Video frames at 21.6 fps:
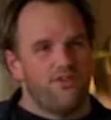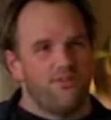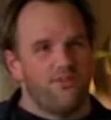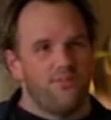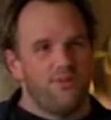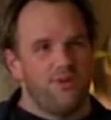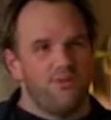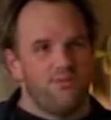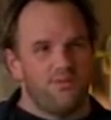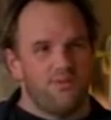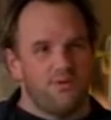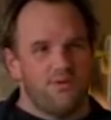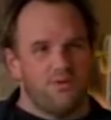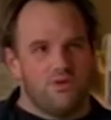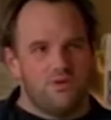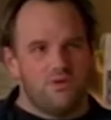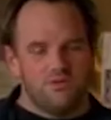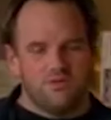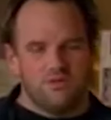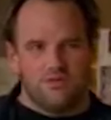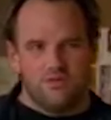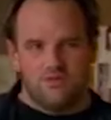you have an
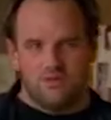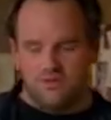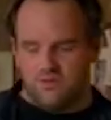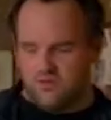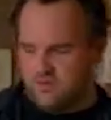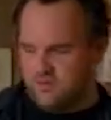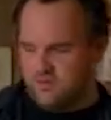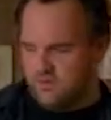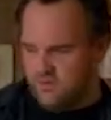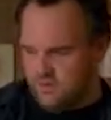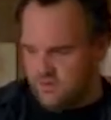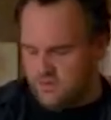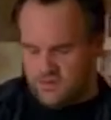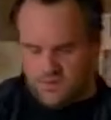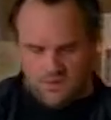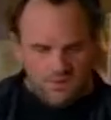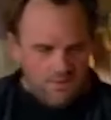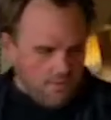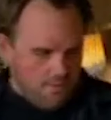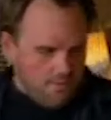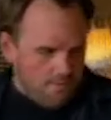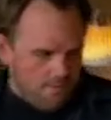overly aggressive
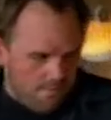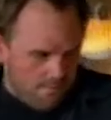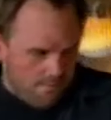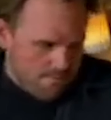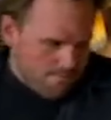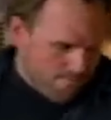teammate that